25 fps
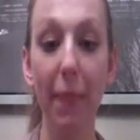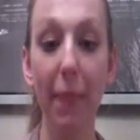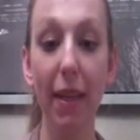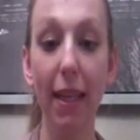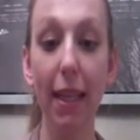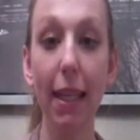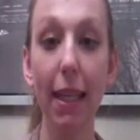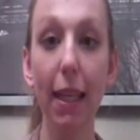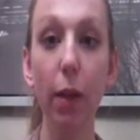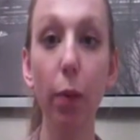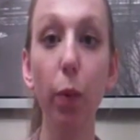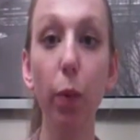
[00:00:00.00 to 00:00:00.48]

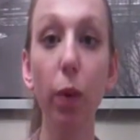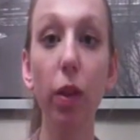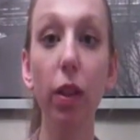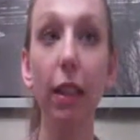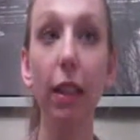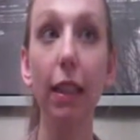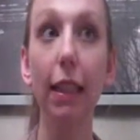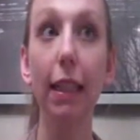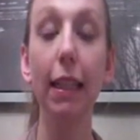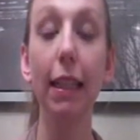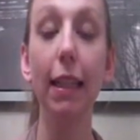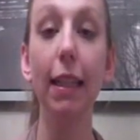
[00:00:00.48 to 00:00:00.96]
He
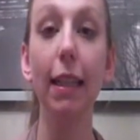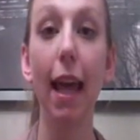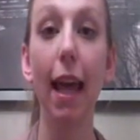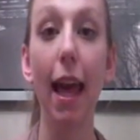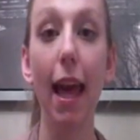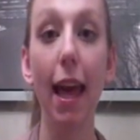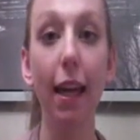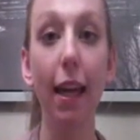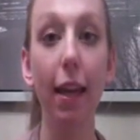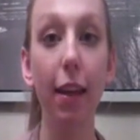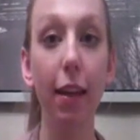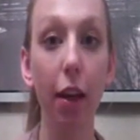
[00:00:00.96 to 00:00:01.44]
will eat
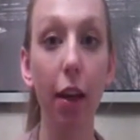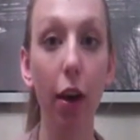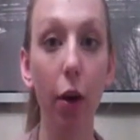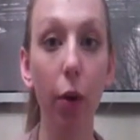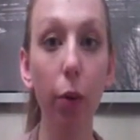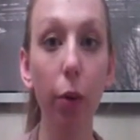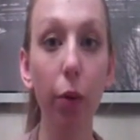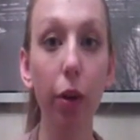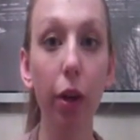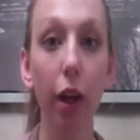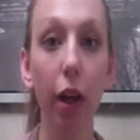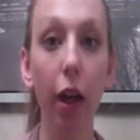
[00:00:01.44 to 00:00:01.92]
egg
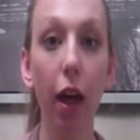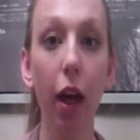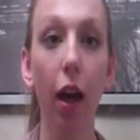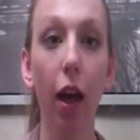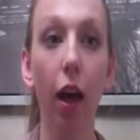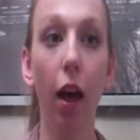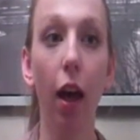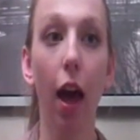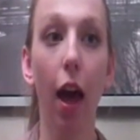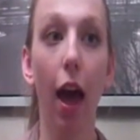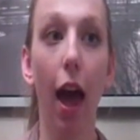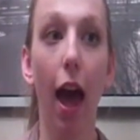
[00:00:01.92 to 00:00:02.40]
yolk,
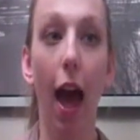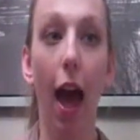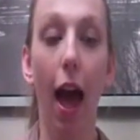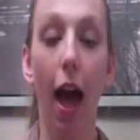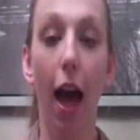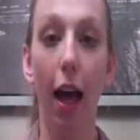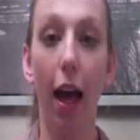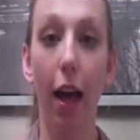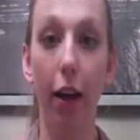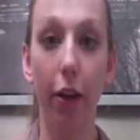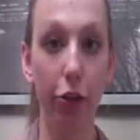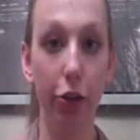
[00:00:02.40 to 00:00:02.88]

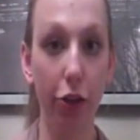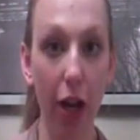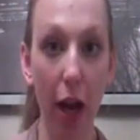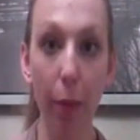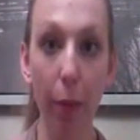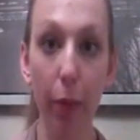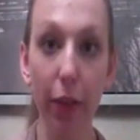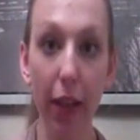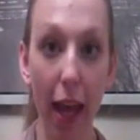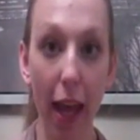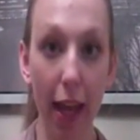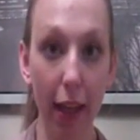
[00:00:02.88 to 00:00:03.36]

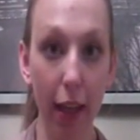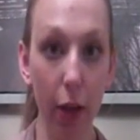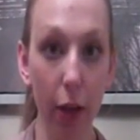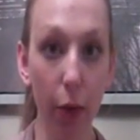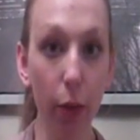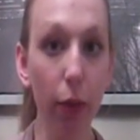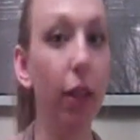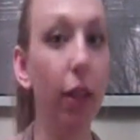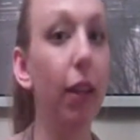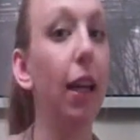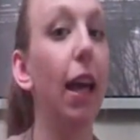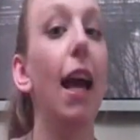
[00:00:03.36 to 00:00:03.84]
scrambled egg
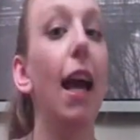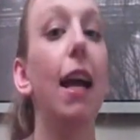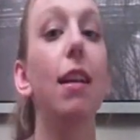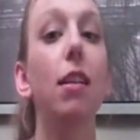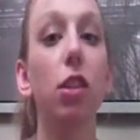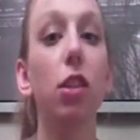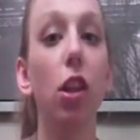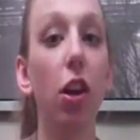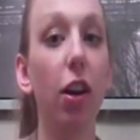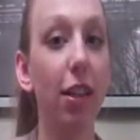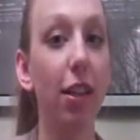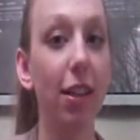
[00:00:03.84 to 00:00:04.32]
yolk, as
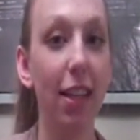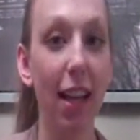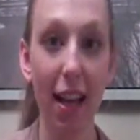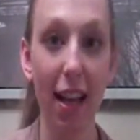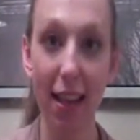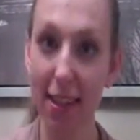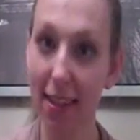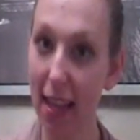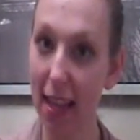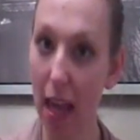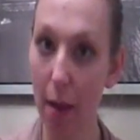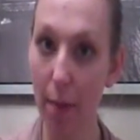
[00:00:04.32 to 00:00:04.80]
long as it
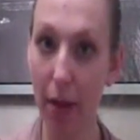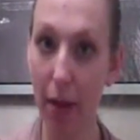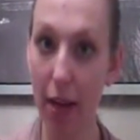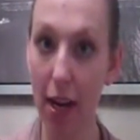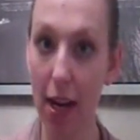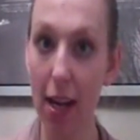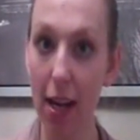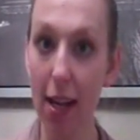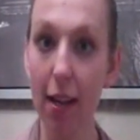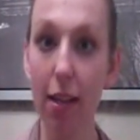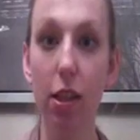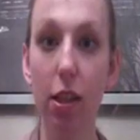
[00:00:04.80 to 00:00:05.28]
has salmon
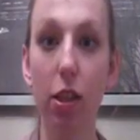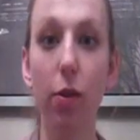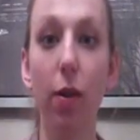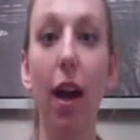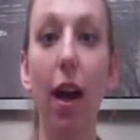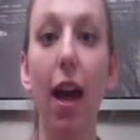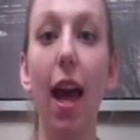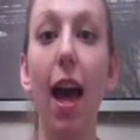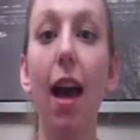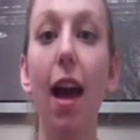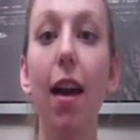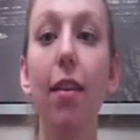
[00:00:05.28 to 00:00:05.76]
in it. So
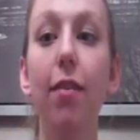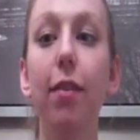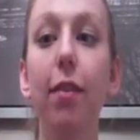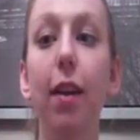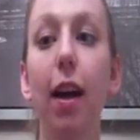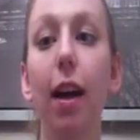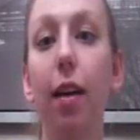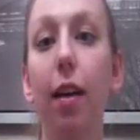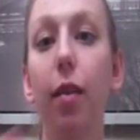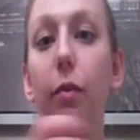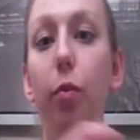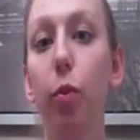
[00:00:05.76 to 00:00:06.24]
I have,
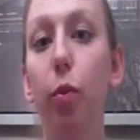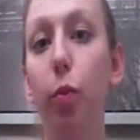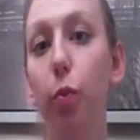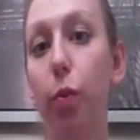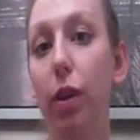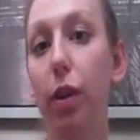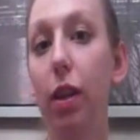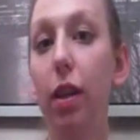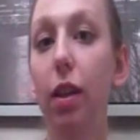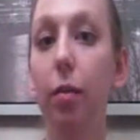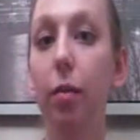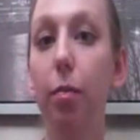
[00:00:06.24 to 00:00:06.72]
when
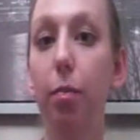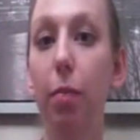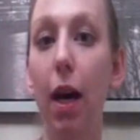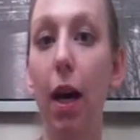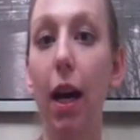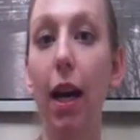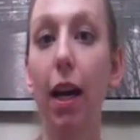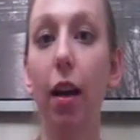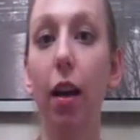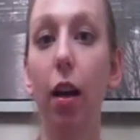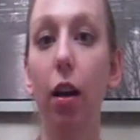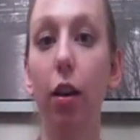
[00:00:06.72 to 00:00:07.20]
we
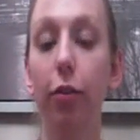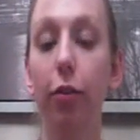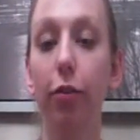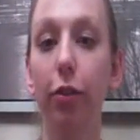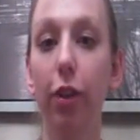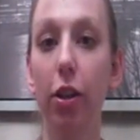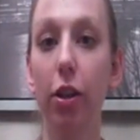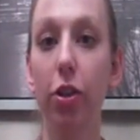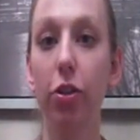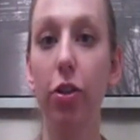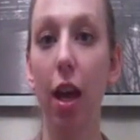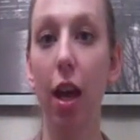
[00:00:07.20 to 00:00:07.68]
buy our
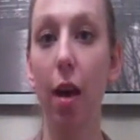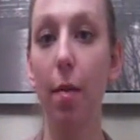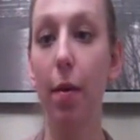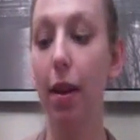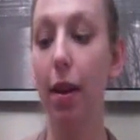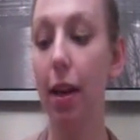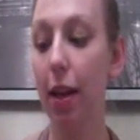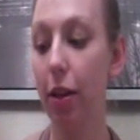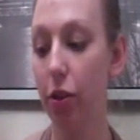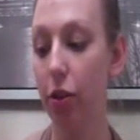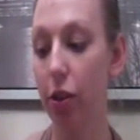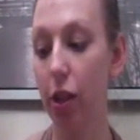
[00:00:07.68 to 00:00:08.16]
fresh salmon,
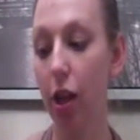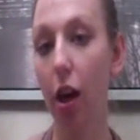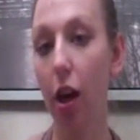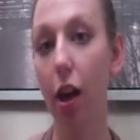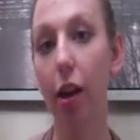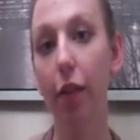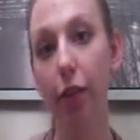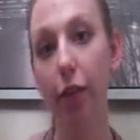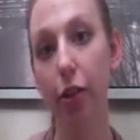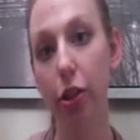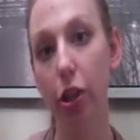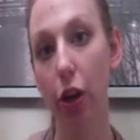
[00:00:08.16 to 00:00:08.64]
I just cut
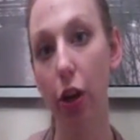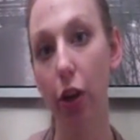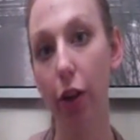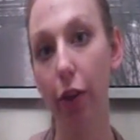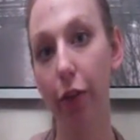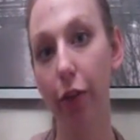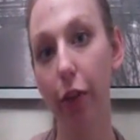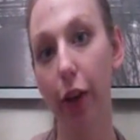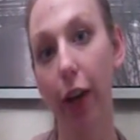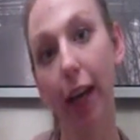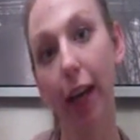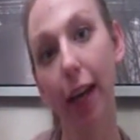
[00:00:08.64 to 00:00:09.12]
off a chunk
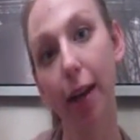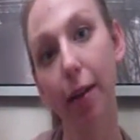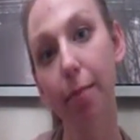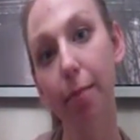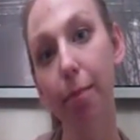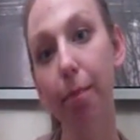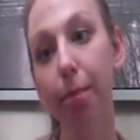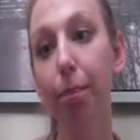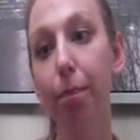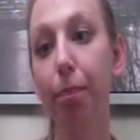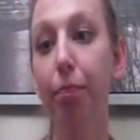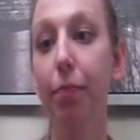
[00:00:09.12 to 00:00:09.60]
for him,
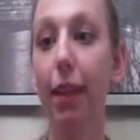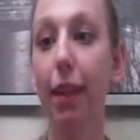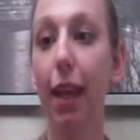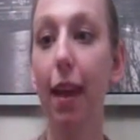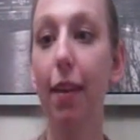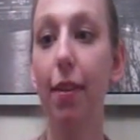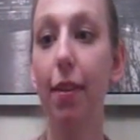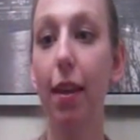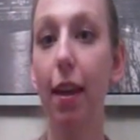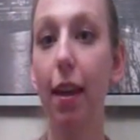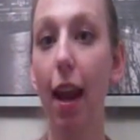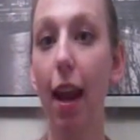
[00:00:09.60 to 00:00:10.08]

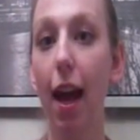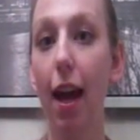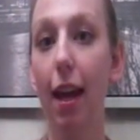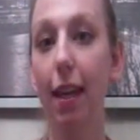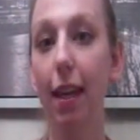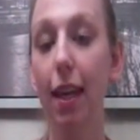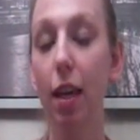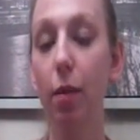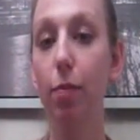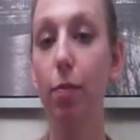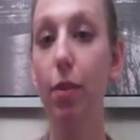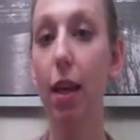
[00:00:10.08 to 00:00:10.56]
and then I
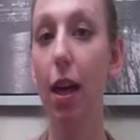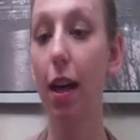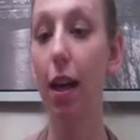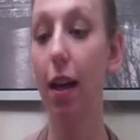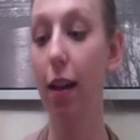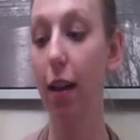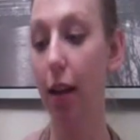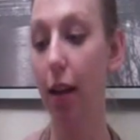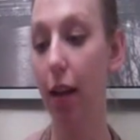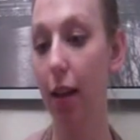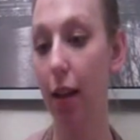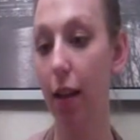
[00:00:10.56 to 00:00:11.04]
keep
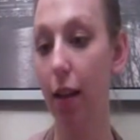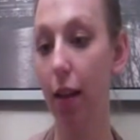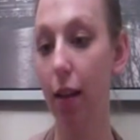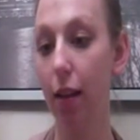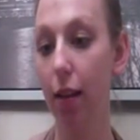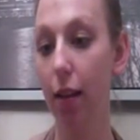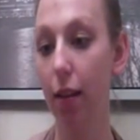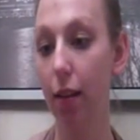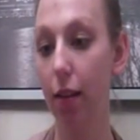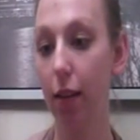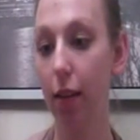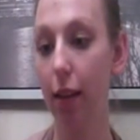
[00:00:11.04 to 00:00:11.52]
that,
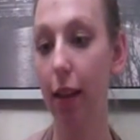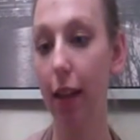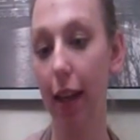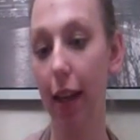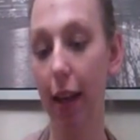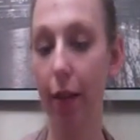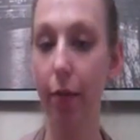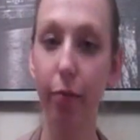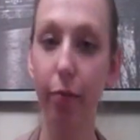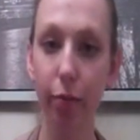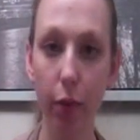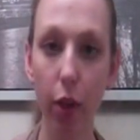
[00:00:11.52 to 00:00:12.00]

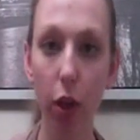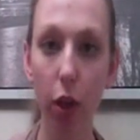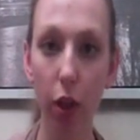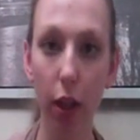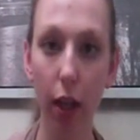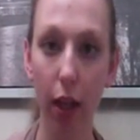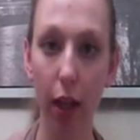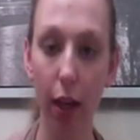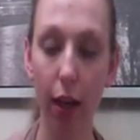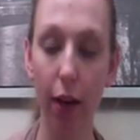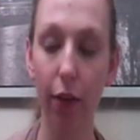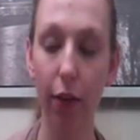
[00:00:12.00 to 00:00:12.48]
I cook
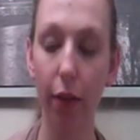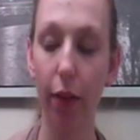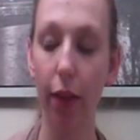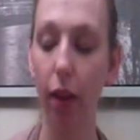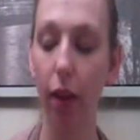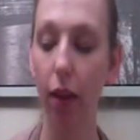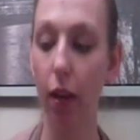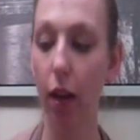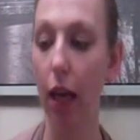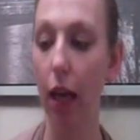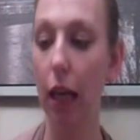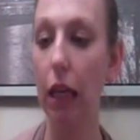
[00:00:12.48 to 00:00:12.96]
it and everything,
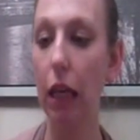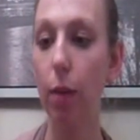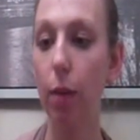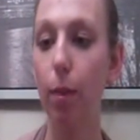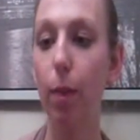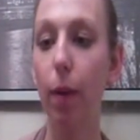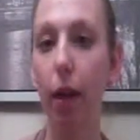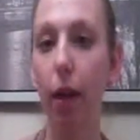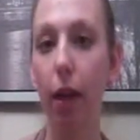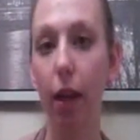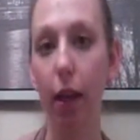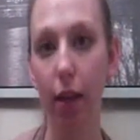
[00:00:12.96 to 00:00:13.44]
and then I
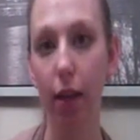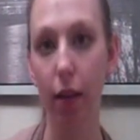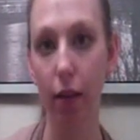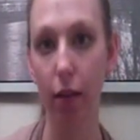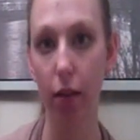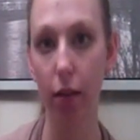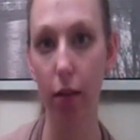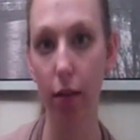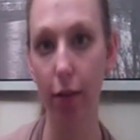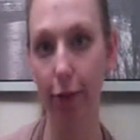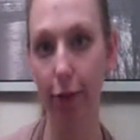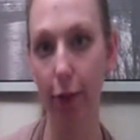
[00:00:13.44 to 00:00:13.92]
keep it
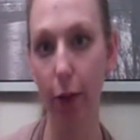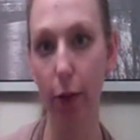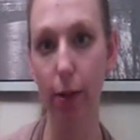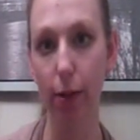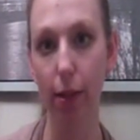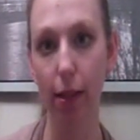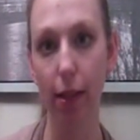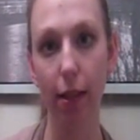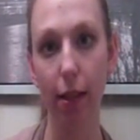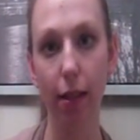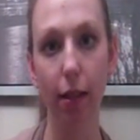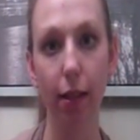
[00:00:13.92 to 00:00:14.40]

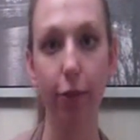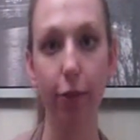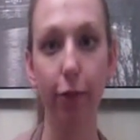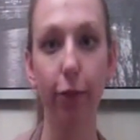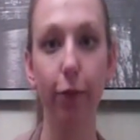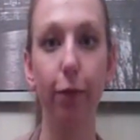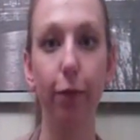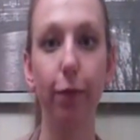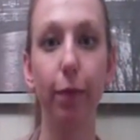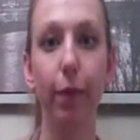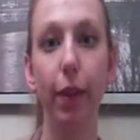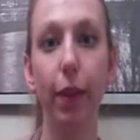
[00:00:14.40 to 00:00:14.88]
frozen
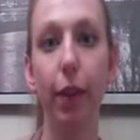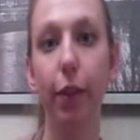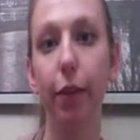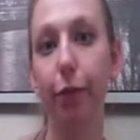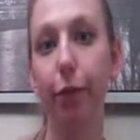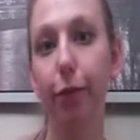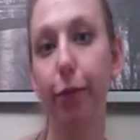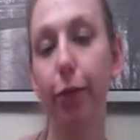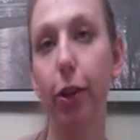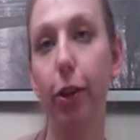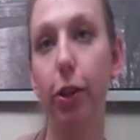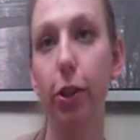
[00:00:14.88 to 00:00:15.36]
in the
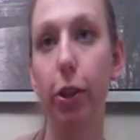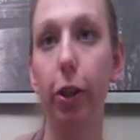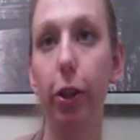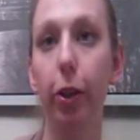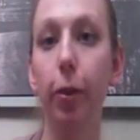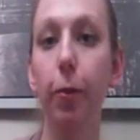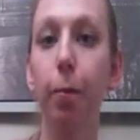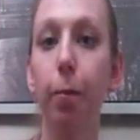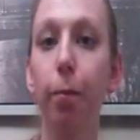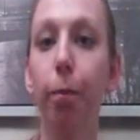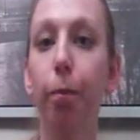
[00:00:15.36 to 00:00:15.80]
freezer.